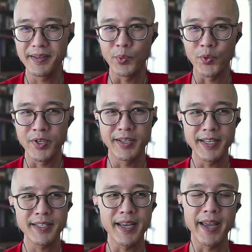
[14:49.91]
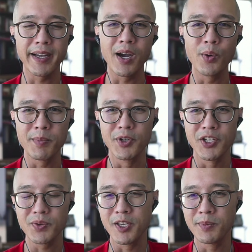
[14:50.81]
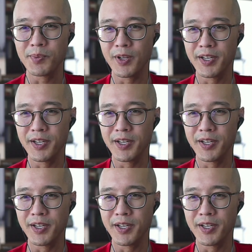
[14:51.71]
when you get to hang out with a bunch of people